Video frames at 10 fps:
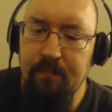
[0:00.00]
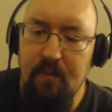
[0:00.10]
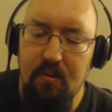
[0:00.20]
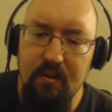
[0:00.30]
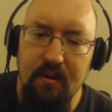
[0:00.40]

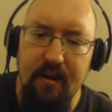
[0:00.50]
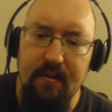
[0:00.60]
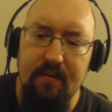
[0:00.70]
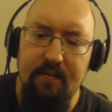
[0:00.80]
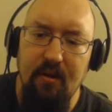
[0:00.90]
Really like
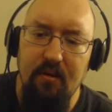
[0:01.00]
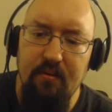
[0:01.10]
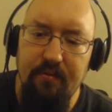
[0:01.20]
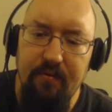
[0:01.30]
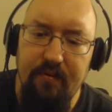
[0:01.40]
the
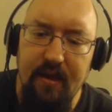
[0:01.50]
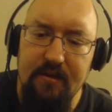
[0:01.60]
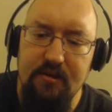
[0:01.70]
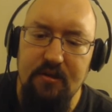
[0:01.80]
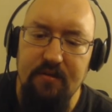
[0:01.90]
tone and
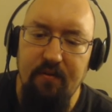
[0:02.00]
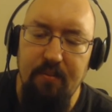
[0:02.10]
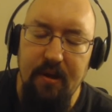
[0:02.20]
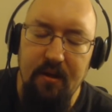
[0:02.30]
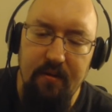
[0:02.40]
texture of the
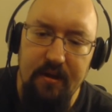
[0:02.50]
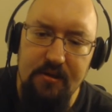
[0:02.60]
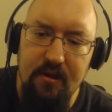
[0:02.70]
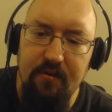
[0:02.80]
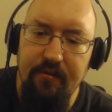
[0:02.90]
piano they
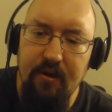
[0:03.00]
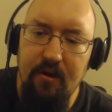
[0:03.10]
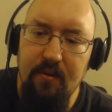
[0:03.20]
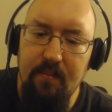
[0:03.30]
chose here.